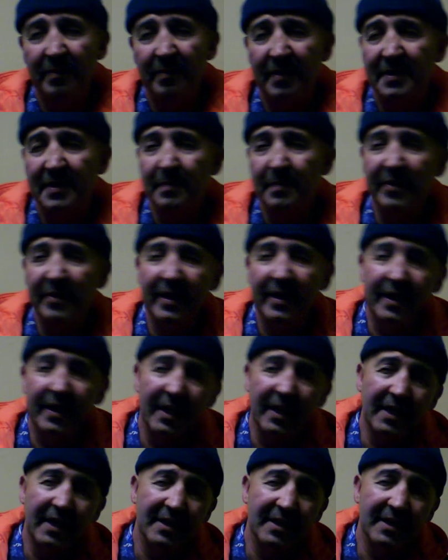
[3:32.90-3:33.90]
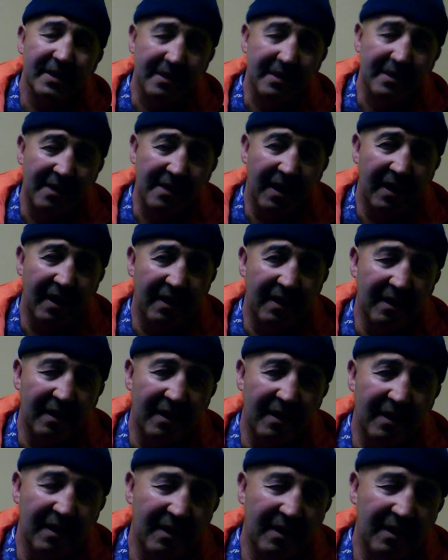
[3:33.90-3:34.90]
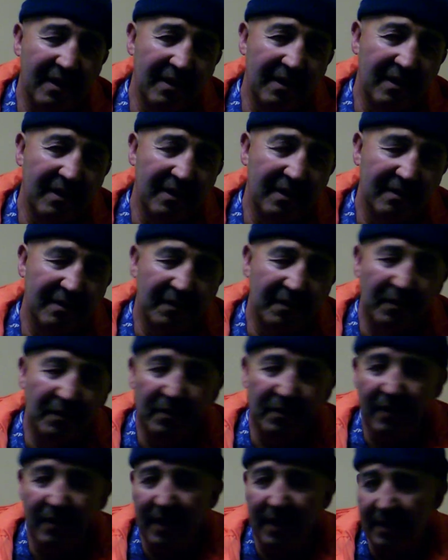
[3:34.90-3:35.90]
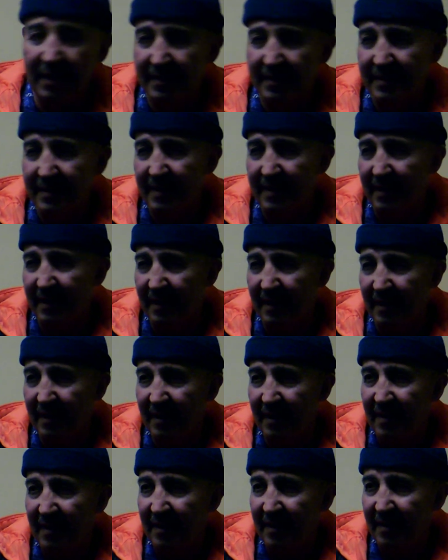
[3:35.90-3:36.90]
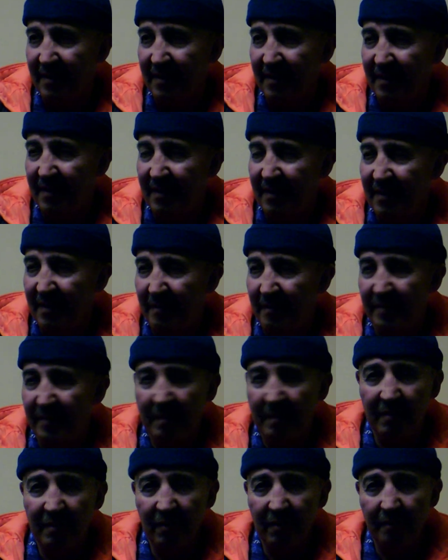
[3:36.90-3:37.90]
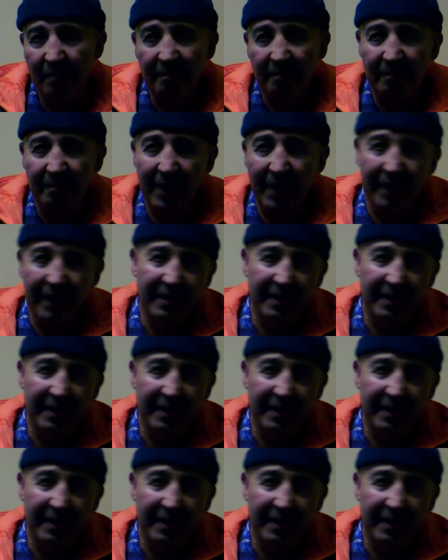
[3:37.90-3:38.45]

spiritists and who else? People who practice